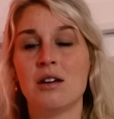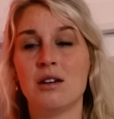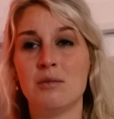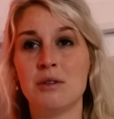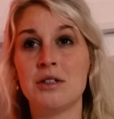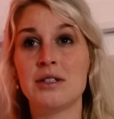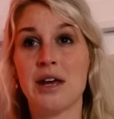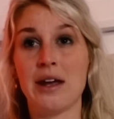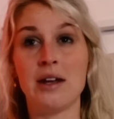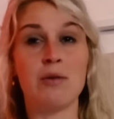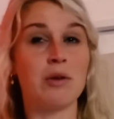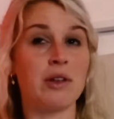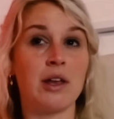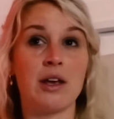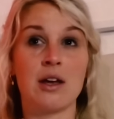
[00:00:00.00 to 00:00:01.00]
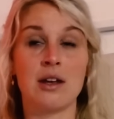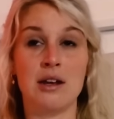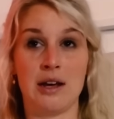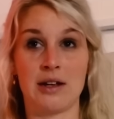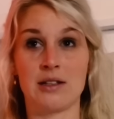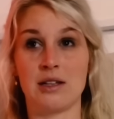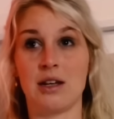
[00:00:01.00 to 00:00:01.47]
Him and Danny were like
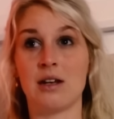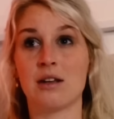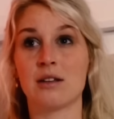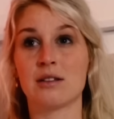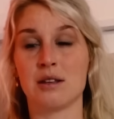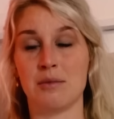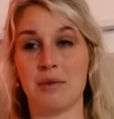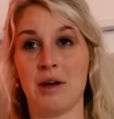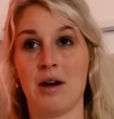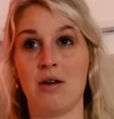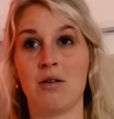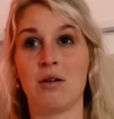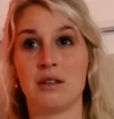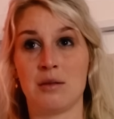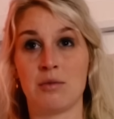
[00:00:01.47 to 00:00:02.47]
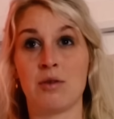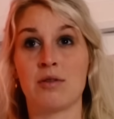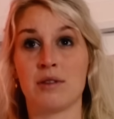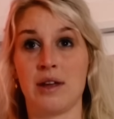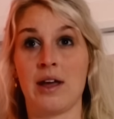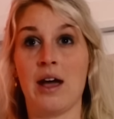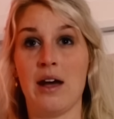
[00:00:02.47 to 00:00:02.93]
connected somehow. They're
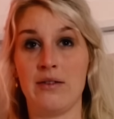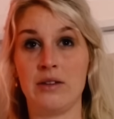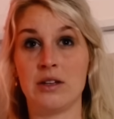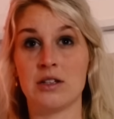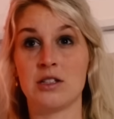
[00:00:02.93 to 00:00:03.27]
both like having a